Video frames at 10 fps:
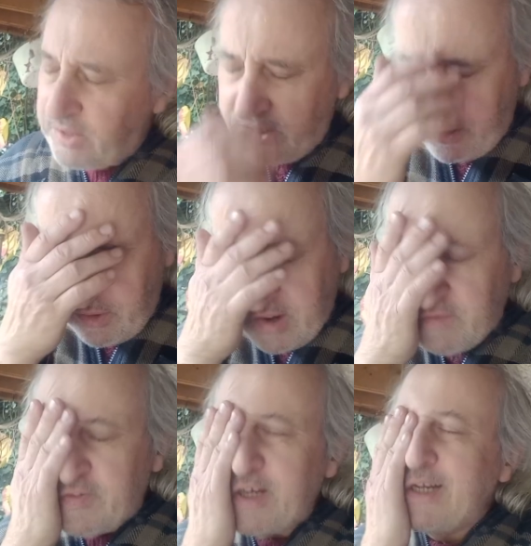know that
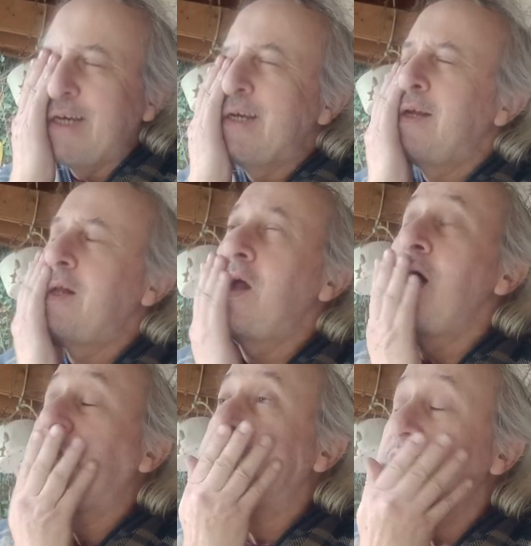feeling.
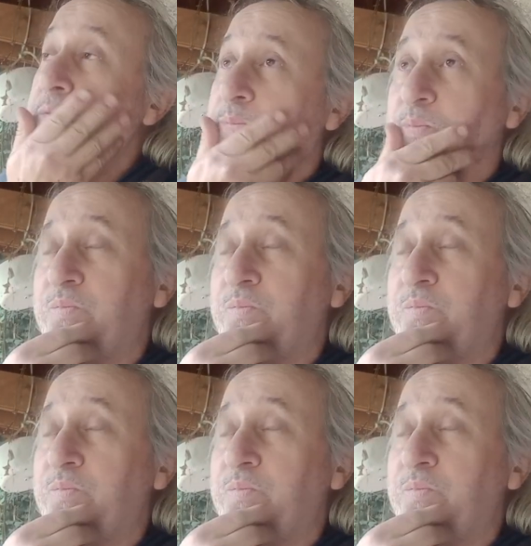So